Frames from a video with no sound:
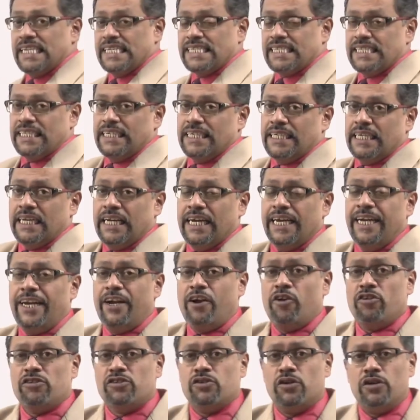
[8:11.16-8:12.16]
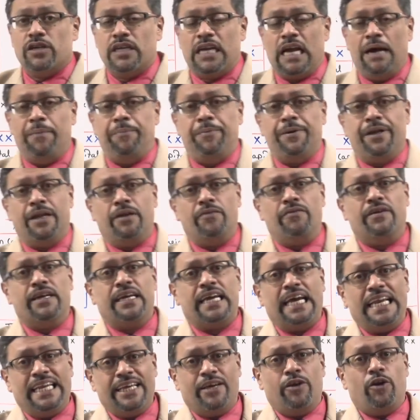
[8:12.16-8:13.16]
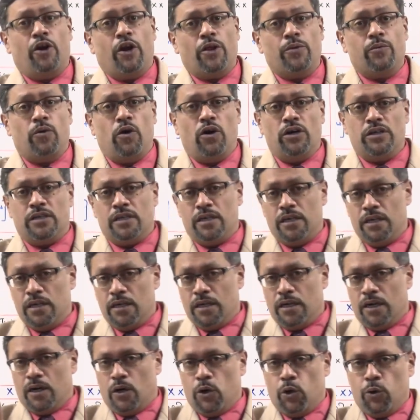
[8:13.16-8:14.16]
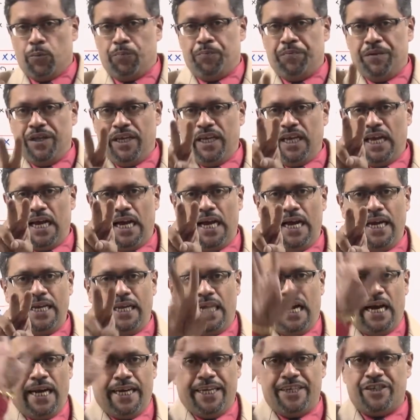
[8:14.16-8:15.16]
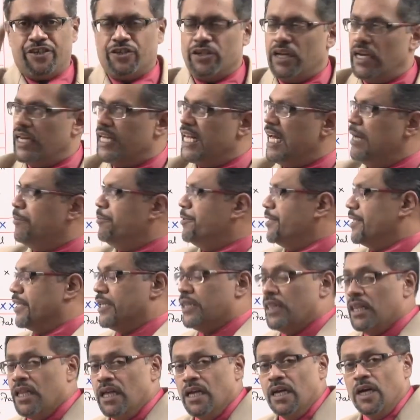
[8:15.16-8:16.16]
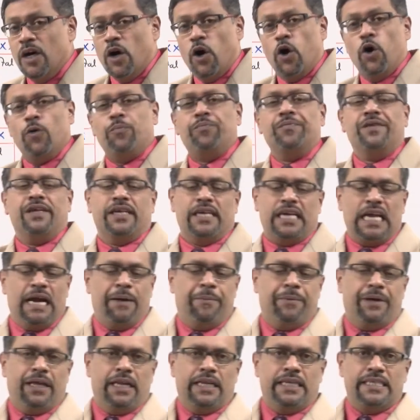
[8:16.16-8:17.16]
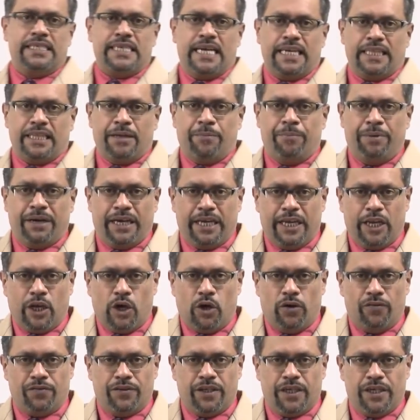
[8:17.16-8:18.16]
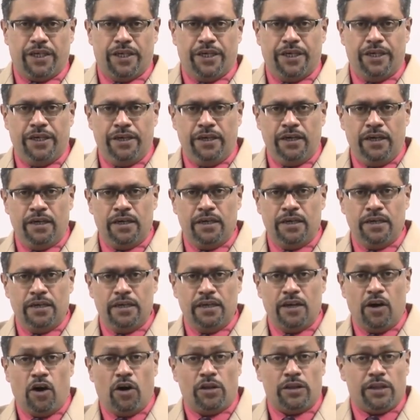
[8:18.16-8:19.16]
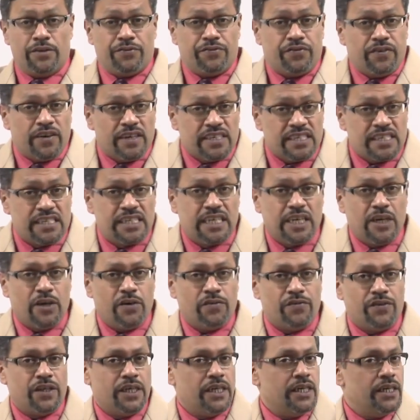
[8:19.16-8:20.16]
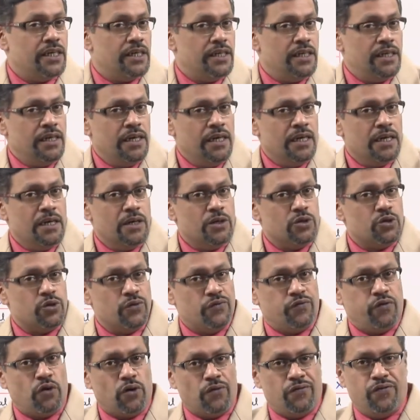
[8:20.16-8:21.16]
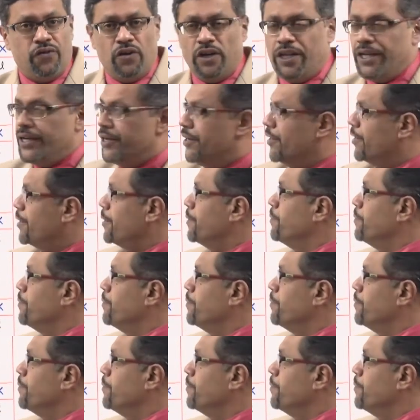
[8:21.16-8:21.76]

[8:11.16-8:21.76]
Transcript: I said, interest on capital we calculate on what? Opening and additional capital. Opening capital is at the beginning of the year, on the first day of the year, so for full year.